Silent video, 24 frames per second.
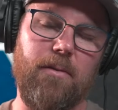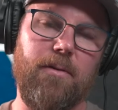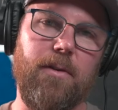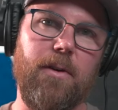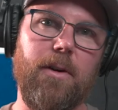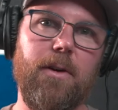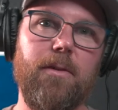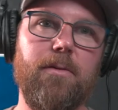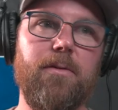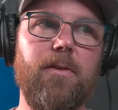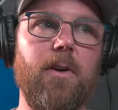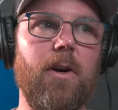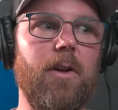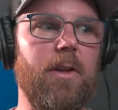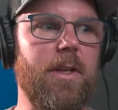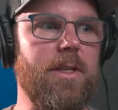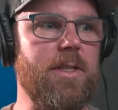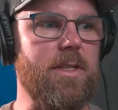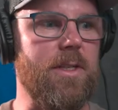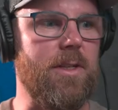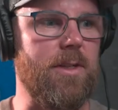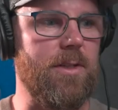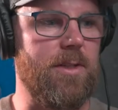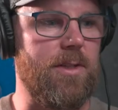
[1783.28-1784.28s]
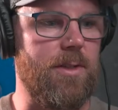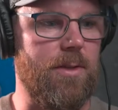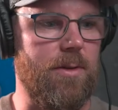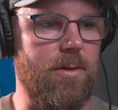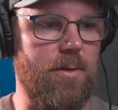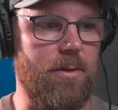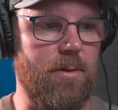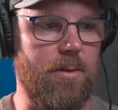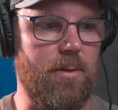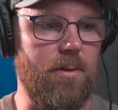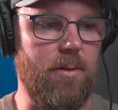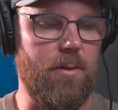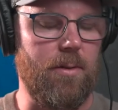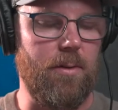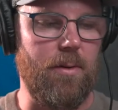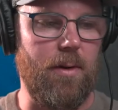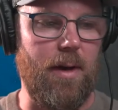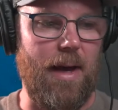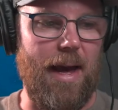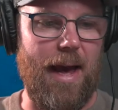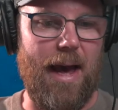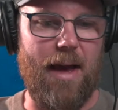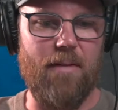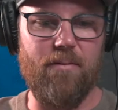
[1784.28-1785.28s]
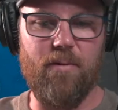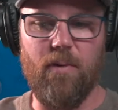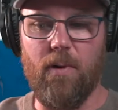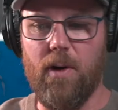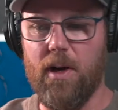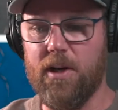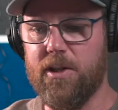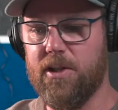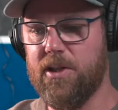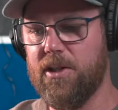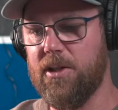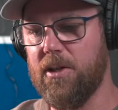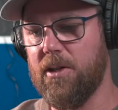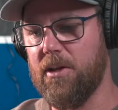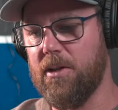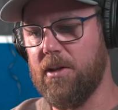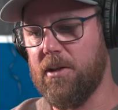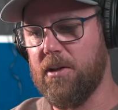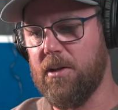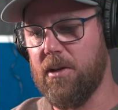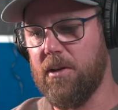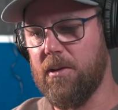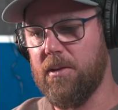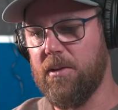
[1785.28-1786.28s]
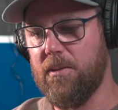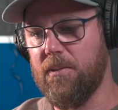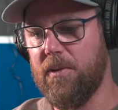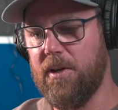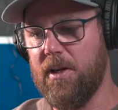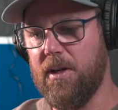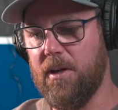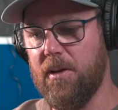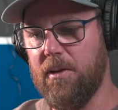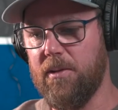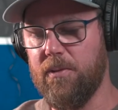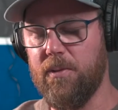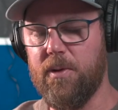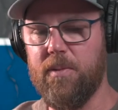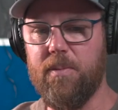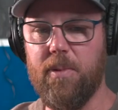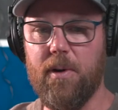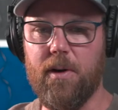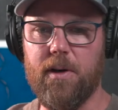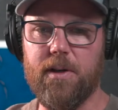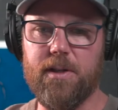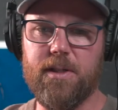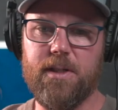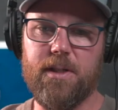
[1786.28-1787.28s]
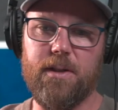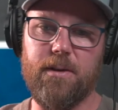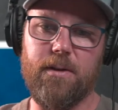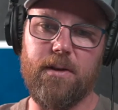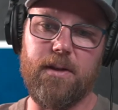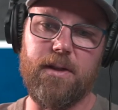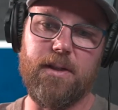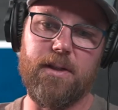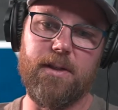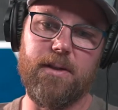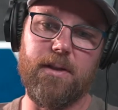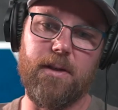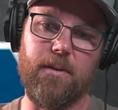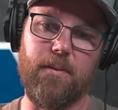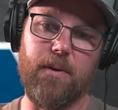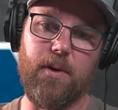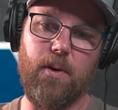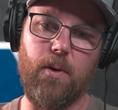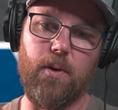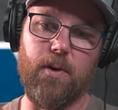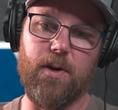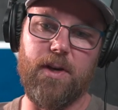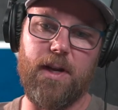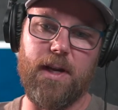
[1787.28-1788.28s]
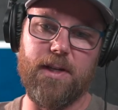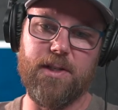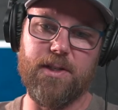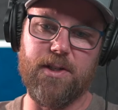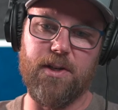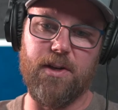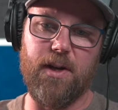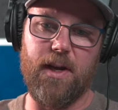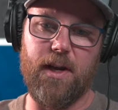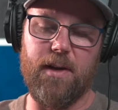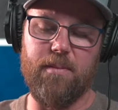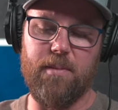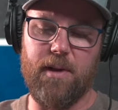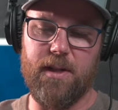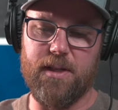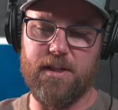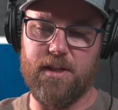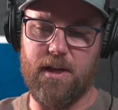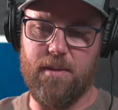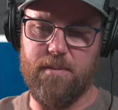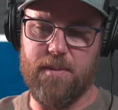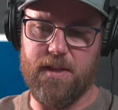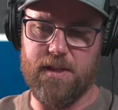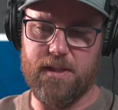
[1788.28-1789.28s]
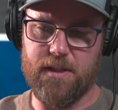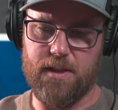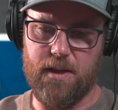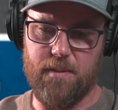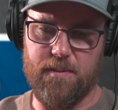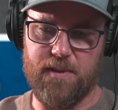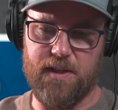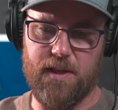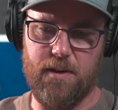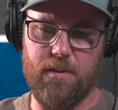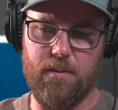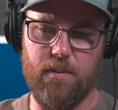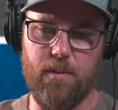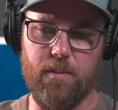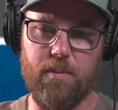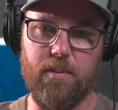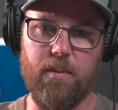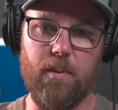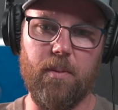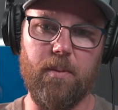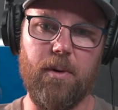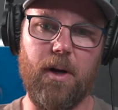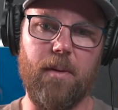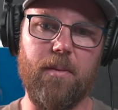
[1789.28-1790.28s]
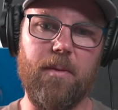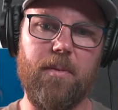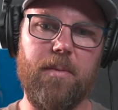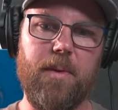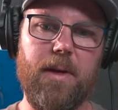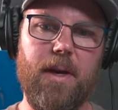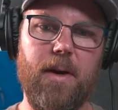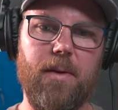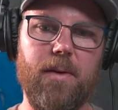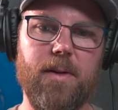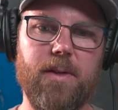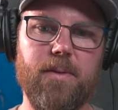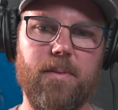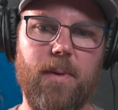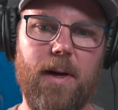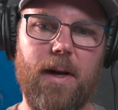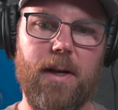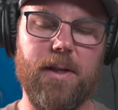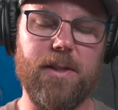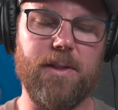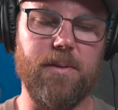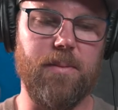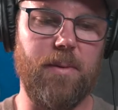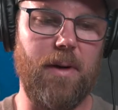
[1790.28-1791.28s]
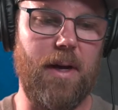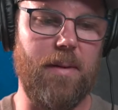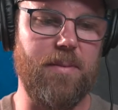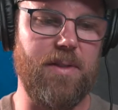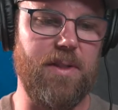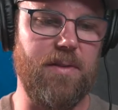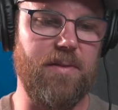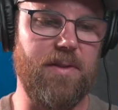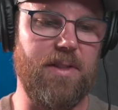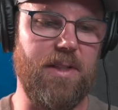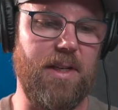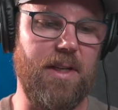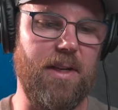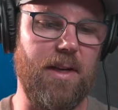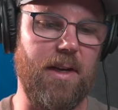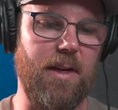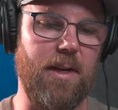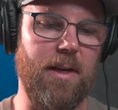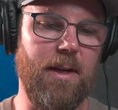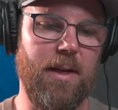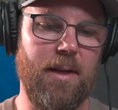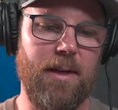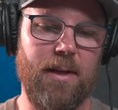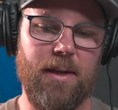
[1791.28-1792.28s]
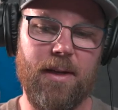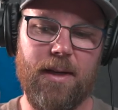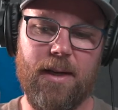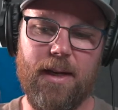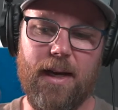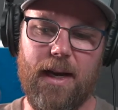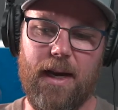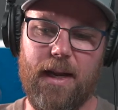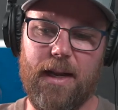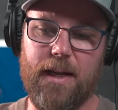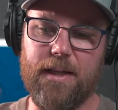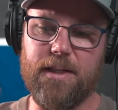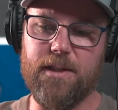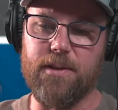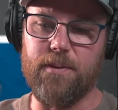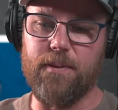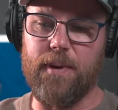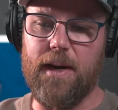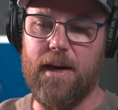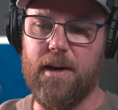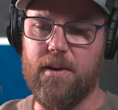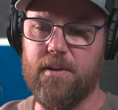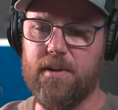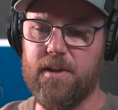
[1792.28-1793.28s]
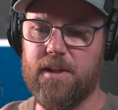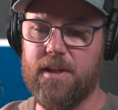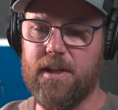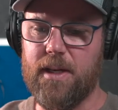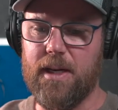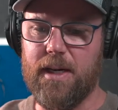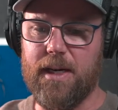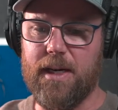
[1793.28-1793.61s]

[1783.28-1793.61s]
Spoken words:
for our listeners who have watched we did a 3-part series recorded yesterday, and by the time this comes out, we'll probably be out as well. So perhaps you've seen it. And it's around